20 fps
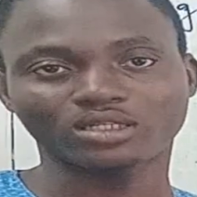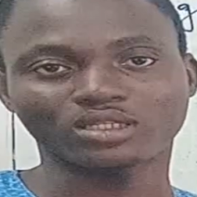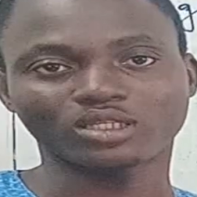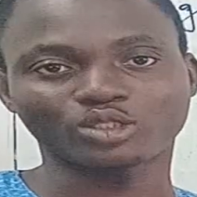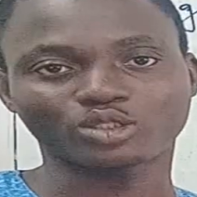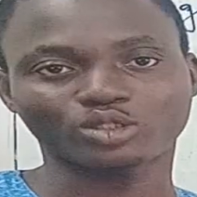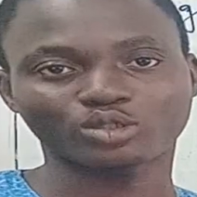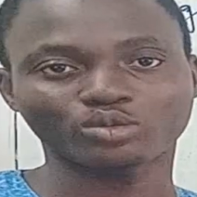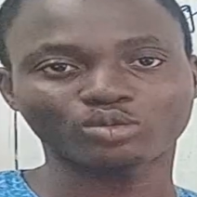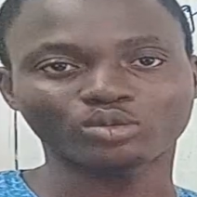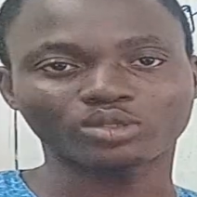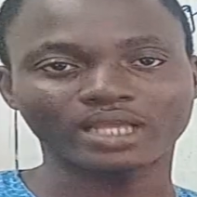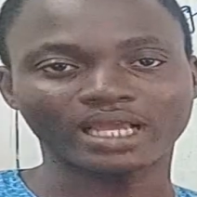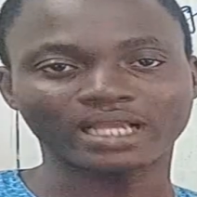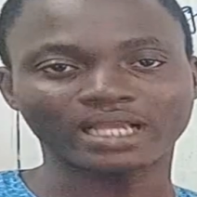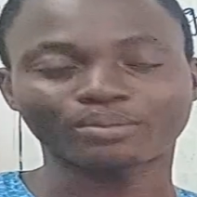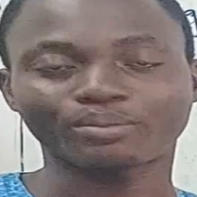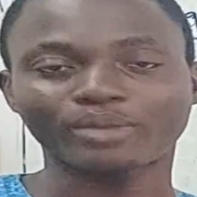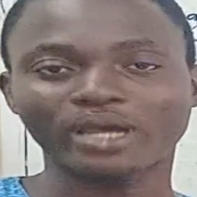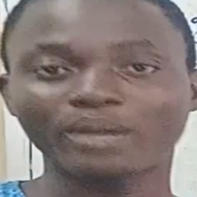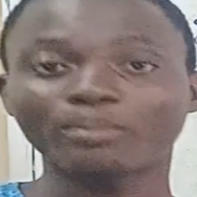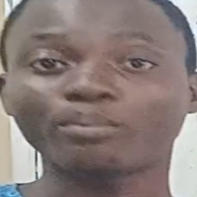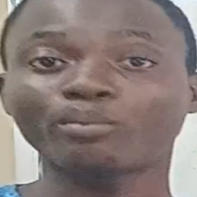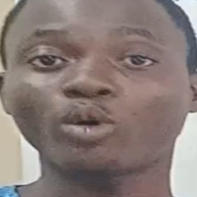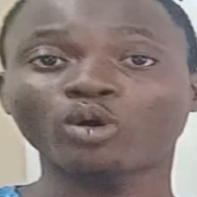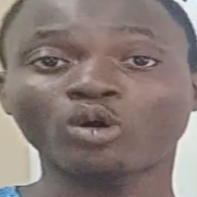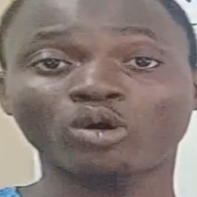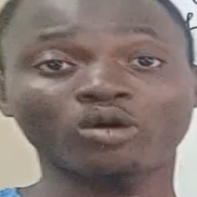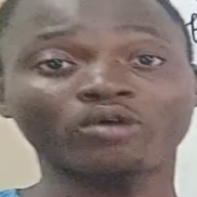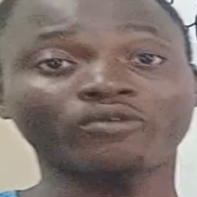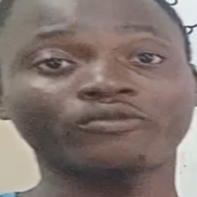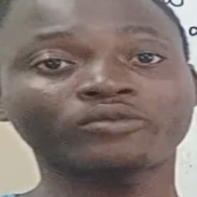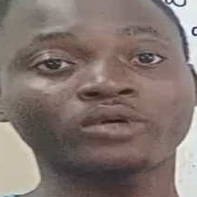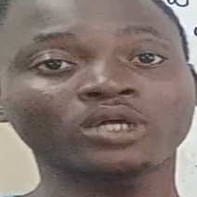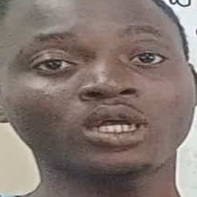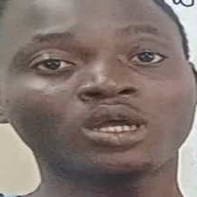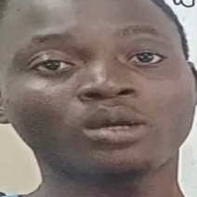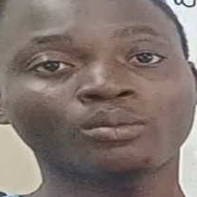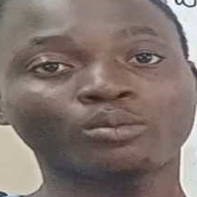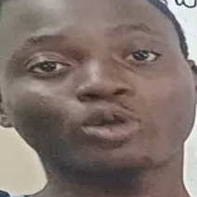the two, like buy more of
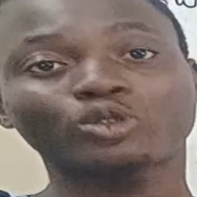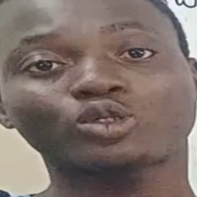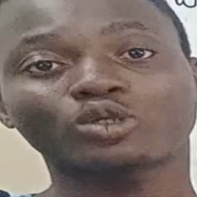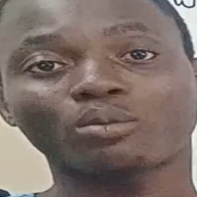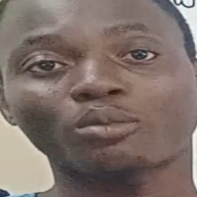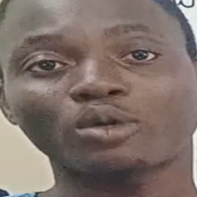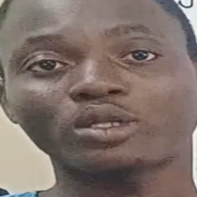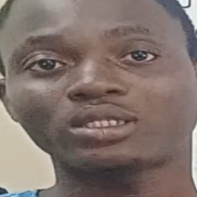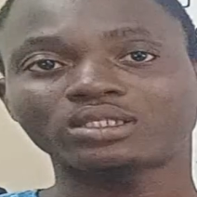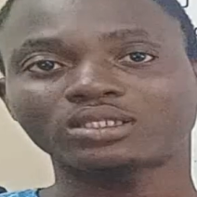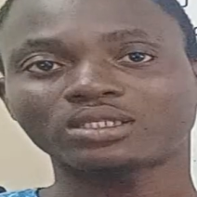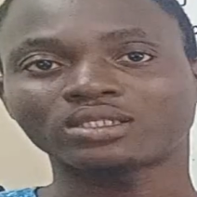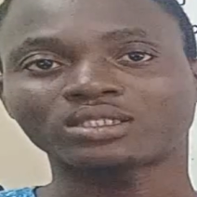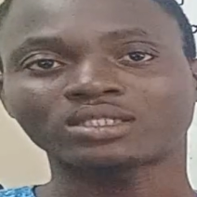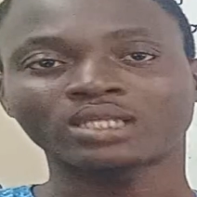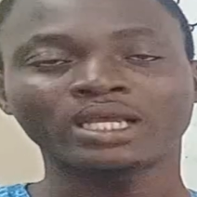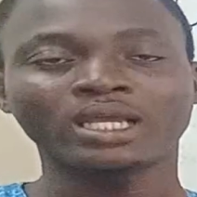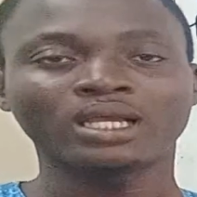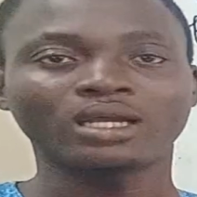both commodities.